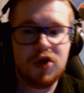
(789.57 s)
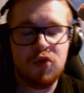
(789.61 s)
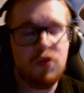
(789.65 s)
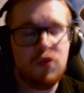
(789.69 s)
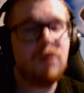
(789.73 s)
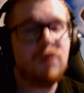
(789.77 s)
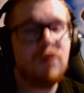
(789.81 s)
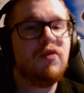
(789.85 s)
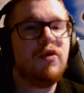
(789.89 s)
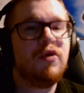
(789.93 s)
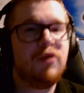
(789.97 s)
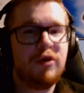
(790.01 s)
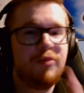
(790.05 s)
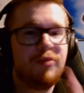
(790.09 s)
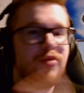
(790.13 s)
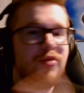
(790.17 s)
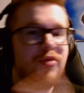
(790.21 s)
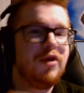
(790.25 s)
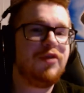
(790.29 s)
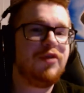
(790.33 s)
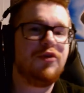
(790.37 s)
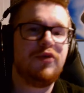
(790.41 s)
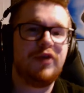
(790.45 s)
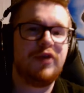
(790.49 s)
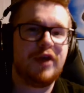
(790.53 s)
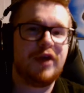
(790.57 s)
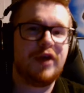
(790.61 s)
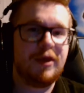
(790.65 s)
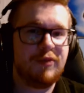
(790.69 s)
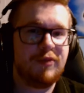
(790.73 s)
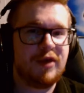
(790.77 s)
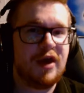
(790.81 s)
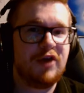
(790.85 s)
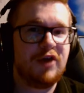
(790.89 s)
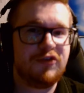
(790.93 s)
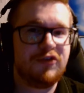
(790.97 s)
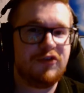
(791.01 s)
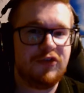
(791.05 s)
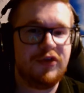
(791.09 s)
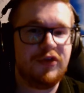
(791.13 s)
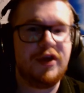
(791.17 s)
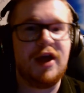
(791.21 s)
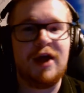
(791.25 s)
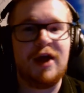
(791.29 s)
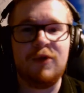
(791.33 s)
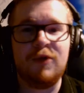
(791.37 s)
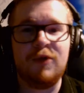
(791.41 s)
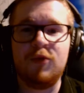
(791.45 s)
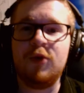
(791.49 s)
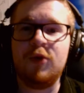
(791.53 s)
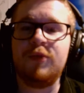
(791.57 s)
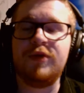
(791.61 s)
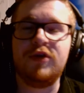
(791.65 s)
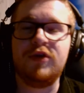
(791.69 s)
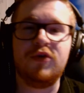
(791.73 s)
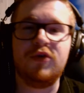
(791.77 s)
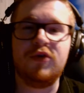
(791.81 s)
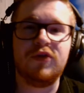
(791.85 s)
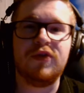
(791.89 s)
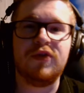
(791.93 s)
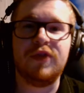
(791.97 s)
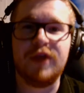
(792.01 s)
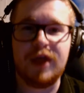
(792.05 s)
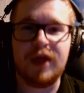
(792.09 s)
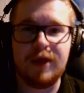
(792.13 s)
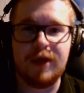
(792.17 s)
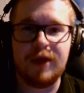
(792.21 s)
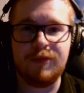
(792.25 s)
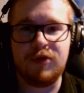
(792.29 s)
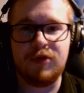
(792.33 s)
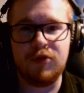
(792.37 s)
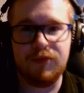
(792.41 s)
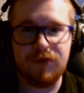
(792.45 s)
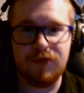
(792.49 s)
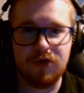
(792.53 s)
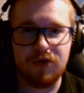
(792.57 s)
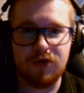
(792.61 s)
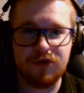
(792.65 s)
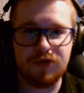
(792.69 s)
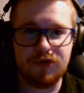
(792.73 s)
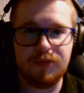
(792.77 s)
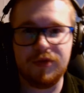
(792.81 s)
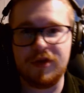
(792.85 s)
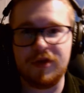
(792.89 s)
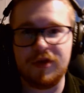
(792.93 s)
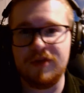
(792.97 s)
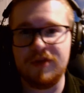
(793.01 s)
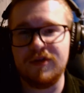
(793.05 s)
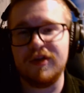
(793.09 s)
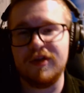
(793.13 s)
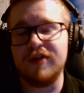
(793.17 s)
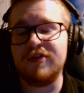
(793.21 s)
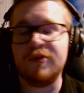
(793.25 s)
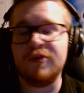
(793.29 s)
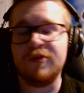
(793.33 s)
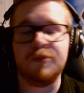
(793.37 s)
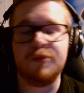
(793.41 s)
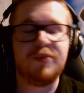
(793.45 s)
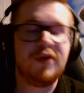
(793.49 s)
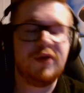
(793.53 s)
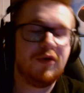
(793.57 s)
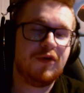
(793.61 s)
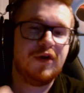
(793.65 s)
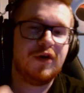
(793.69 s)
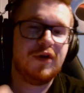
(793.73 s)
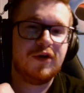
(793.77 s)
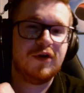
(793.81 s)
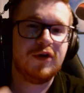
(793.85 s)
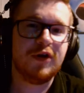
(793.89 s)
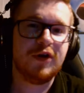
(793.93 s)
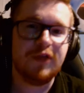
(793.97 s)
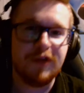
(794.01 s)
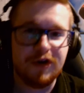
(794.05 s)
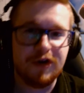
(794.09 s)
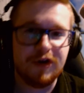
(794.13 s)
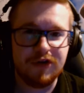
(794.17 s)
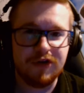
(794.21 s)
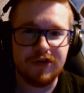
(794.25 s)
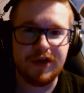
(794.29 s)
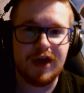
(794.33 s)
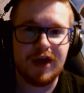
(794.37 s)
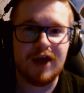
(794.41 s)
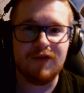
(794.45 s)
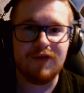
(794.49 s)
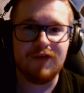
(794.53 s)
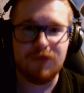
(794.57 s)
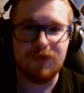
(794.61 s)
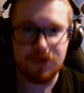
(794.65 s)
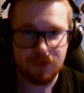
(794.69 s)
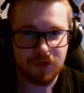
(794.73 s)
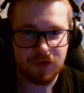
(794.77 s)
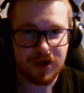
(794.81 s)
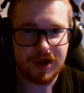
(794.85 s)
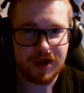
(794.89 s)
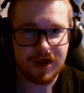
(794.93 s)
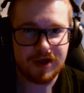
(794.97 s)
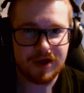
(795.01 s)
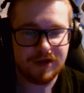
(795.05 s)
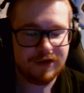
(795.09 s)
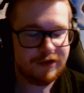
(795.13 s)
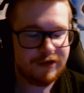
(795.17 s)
When we replay through the game casually, I will be using the GameCube version because it is superior in literally every way.